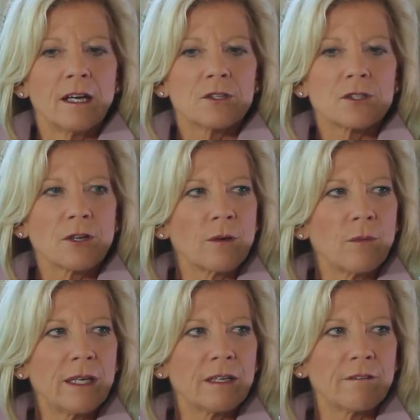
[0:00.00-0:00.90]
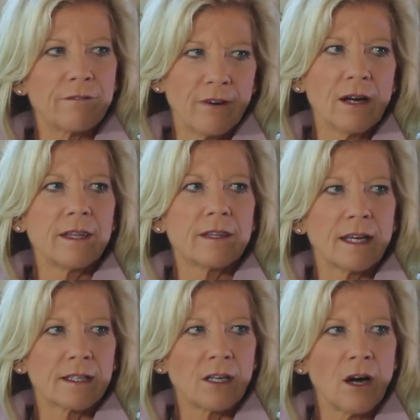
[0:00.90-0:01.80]
so that we can find
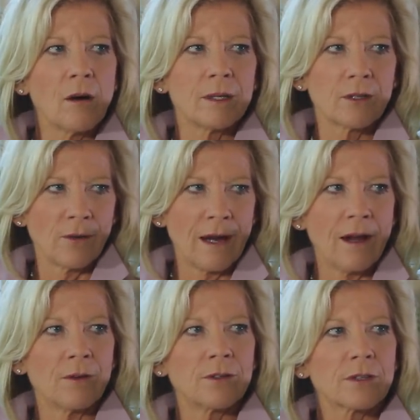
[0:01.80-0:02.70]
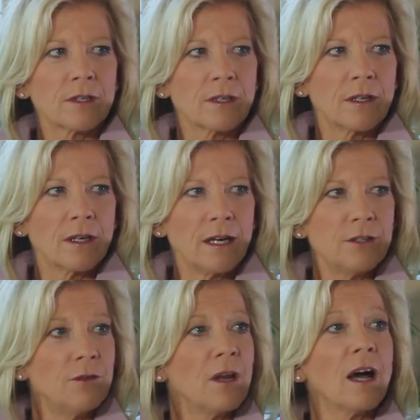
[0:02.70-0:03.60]
that common ground
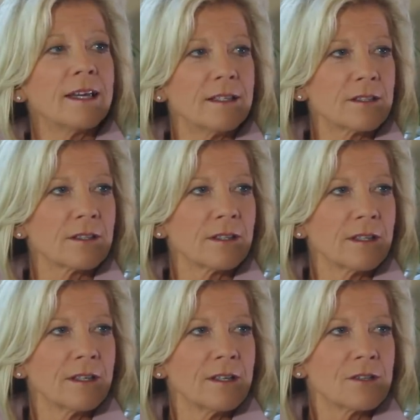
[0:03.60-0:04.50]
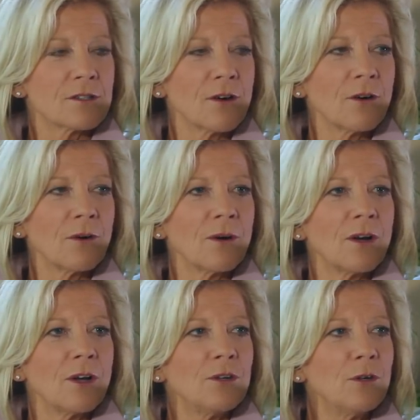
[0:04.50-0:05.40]
and unite. So
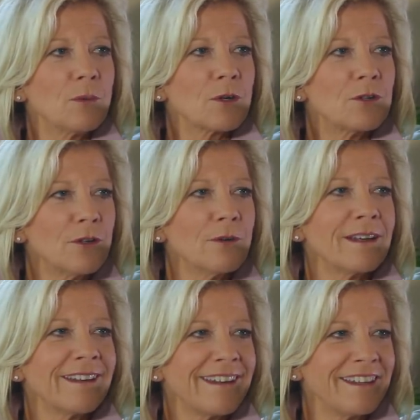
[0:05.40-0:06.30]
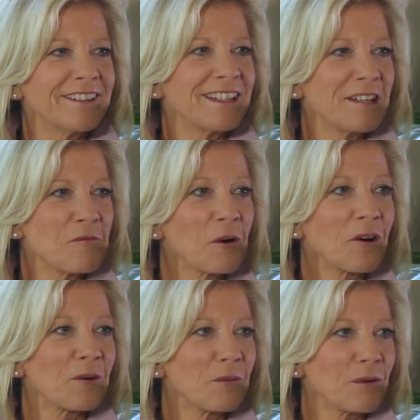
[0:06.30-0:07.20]
you were doing healing
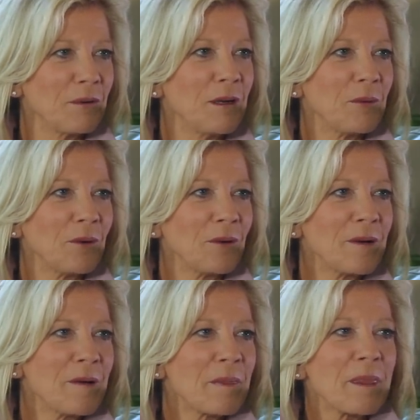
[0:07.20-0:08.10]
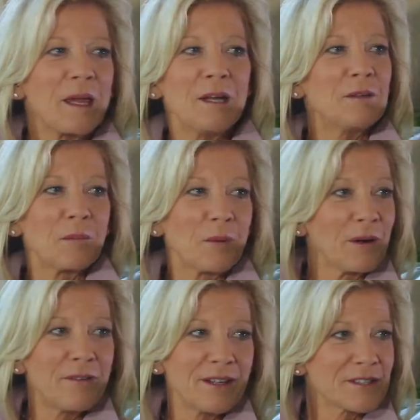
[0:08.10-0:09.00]
work with people in your
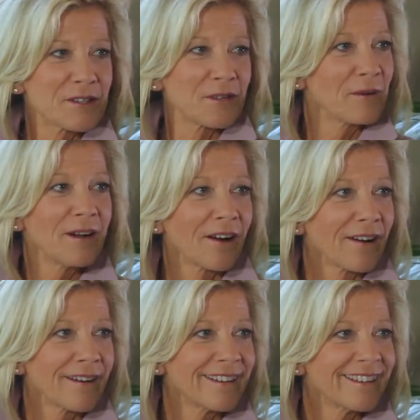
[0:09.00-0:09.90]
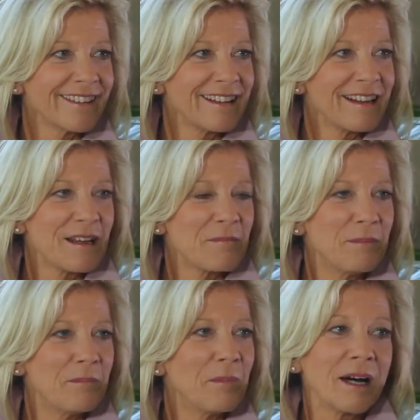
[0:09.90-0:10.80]
previous career,
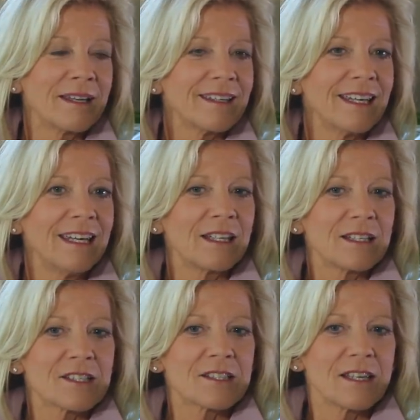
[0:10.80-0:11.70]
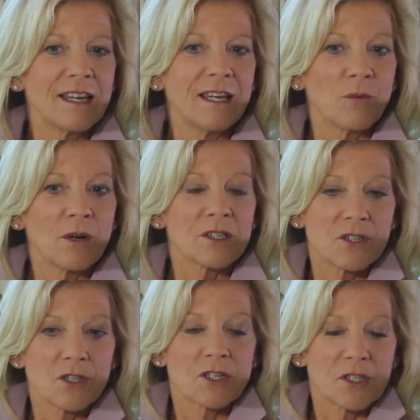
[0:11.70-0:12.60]
but it
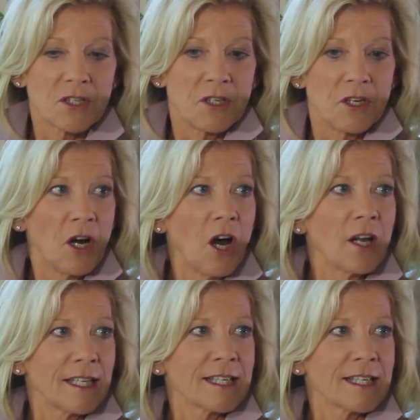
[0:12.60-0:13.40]
was just not